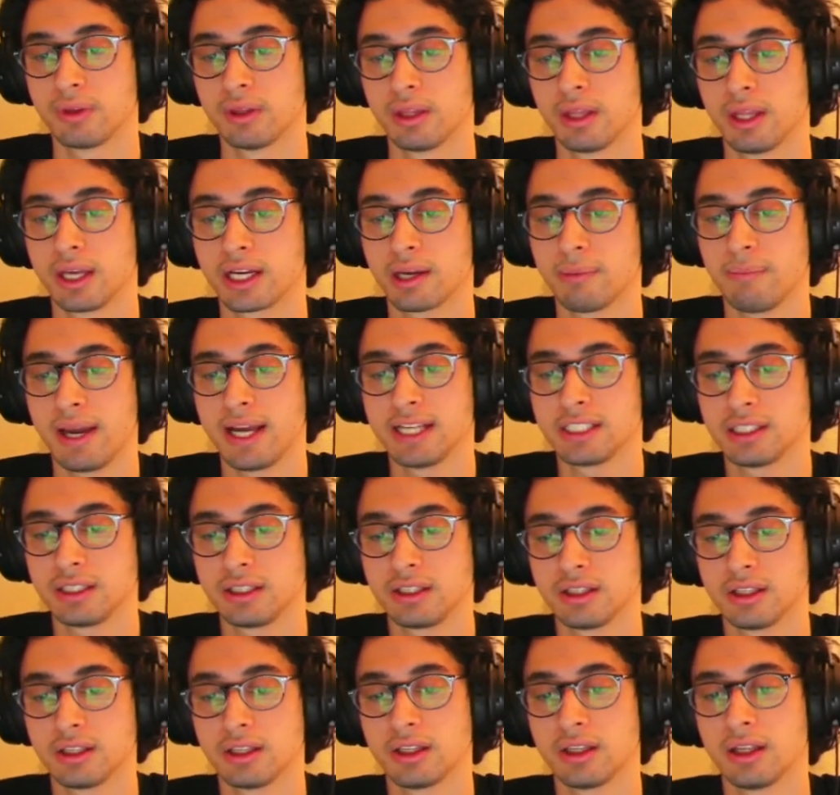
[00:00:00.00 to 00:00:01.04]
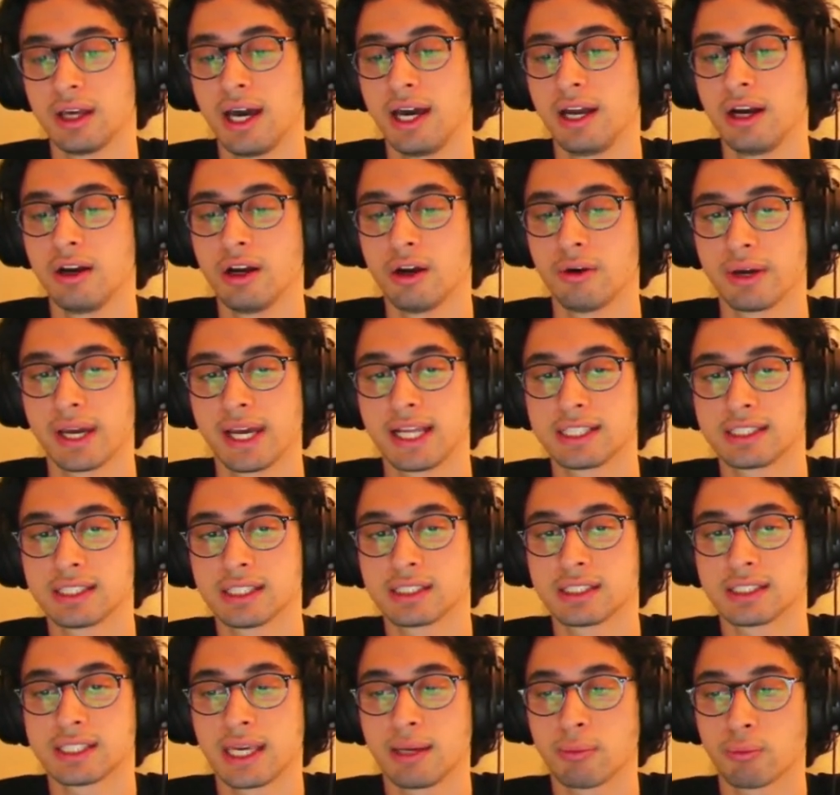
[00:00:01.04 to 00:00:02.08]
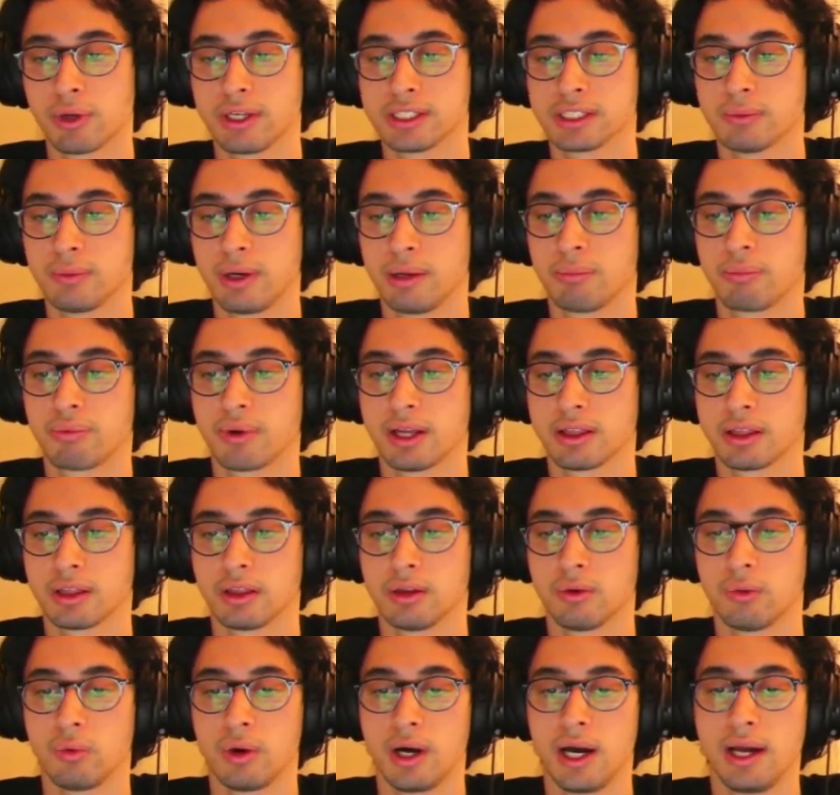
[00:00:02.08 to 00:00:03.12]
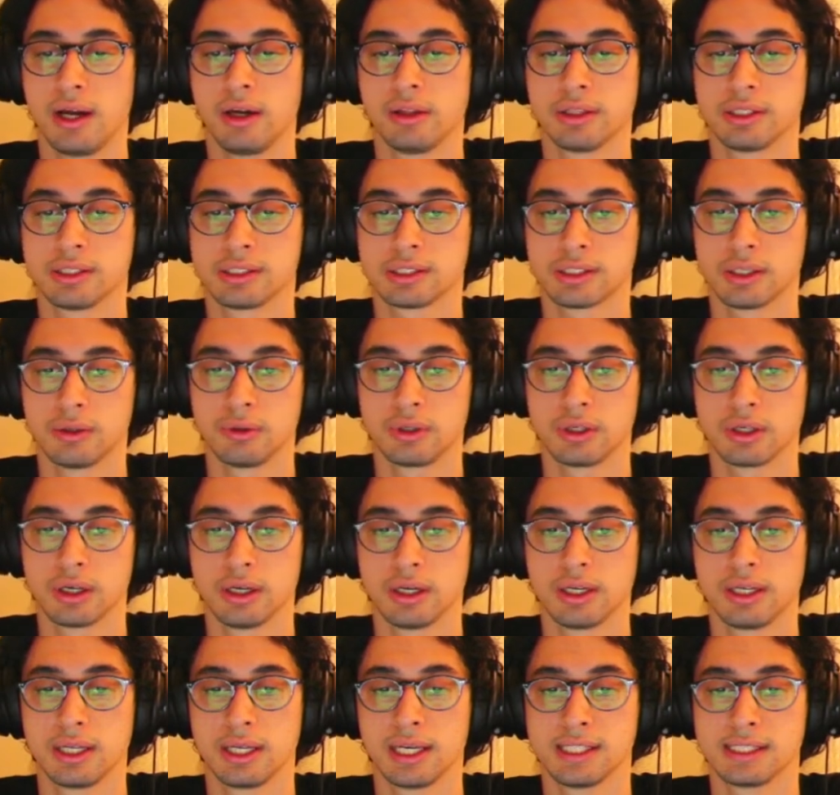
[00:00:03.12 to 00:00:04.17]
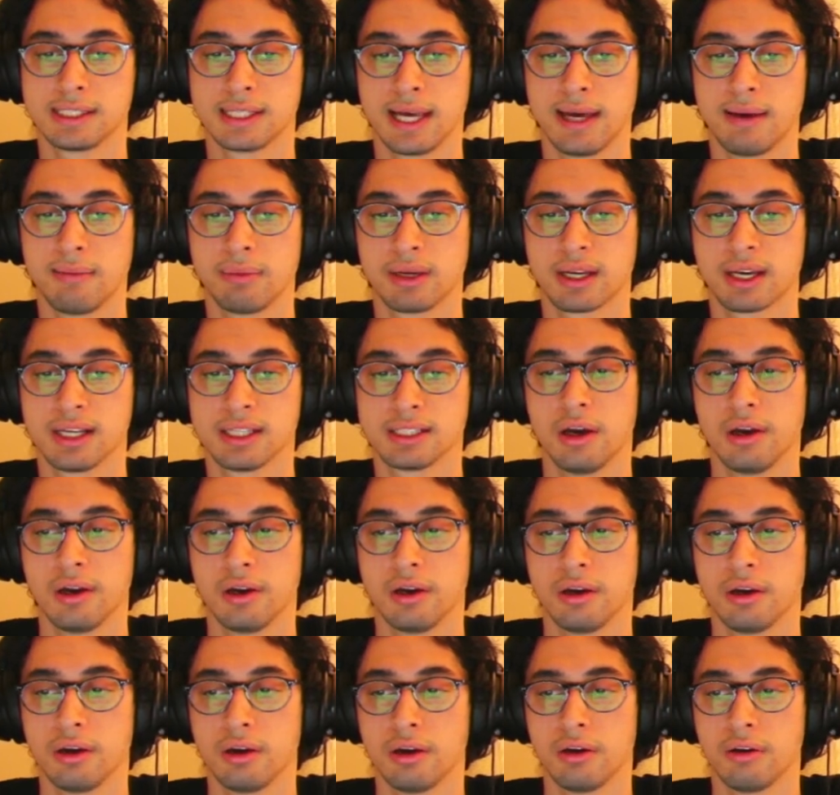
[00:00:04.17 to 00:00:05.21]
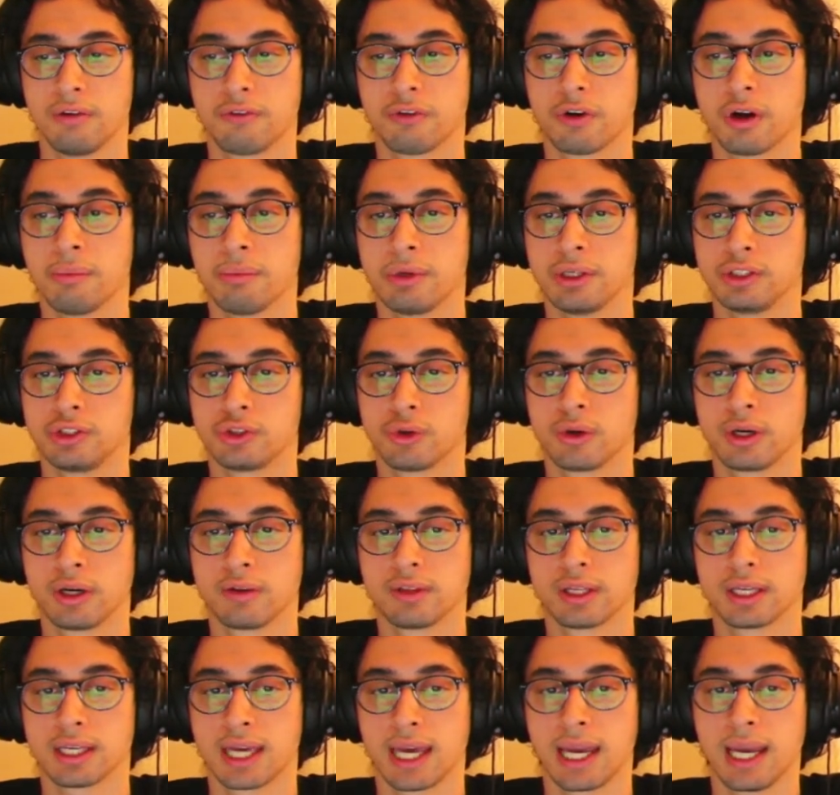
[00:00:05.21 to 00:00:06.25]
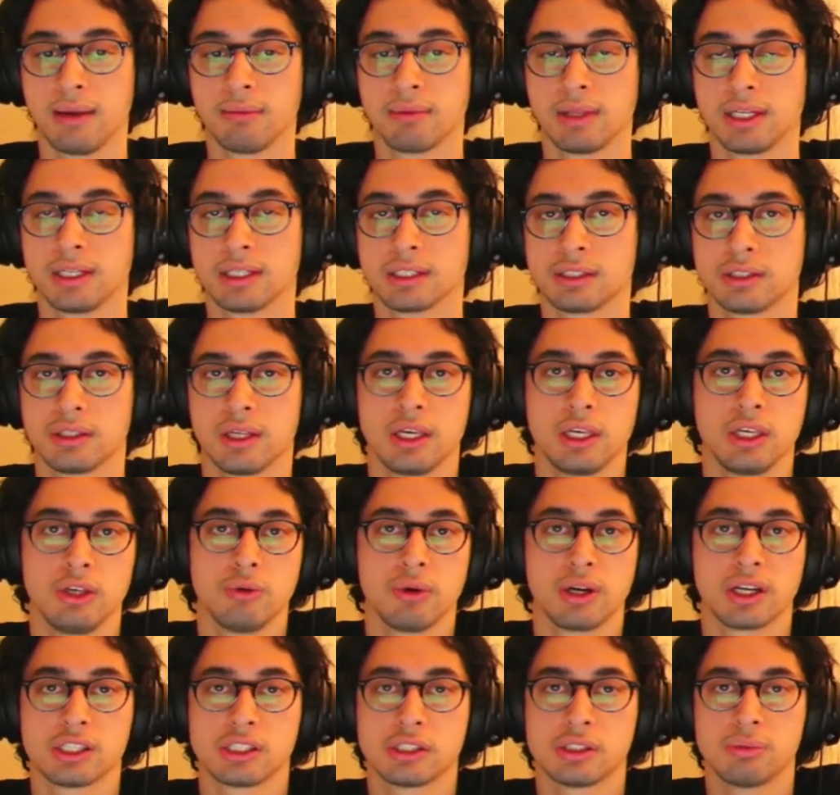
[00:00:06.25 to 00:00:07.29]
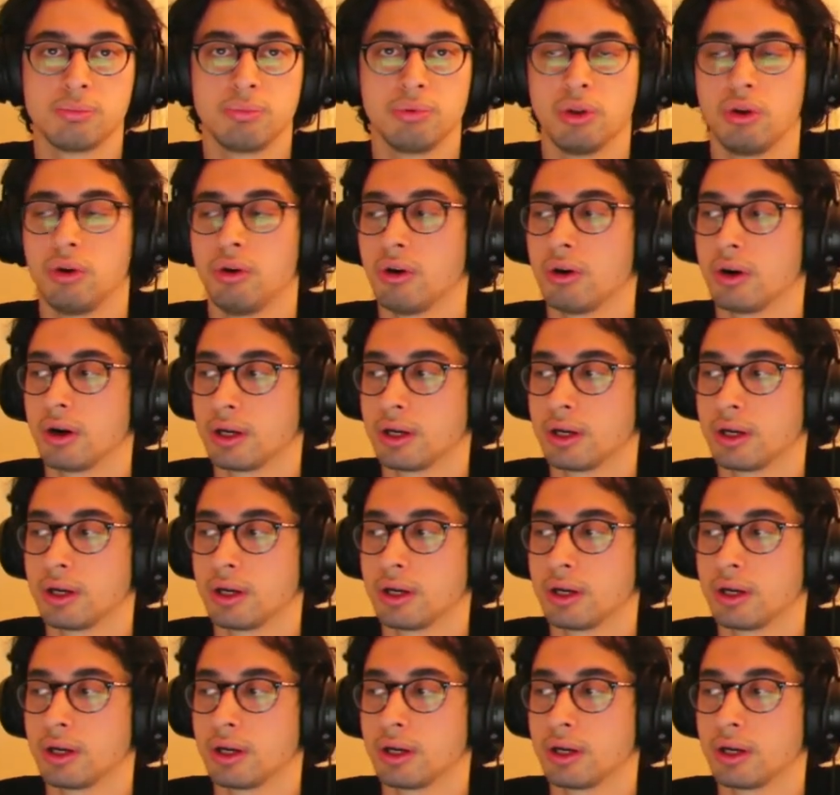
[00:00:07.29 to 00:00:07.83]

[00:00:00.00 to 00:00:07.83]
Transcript: like, imagine, I don't know, it's the same reason why Breath of the Wild is so good, is that because for a majority of the game, they just let you explore.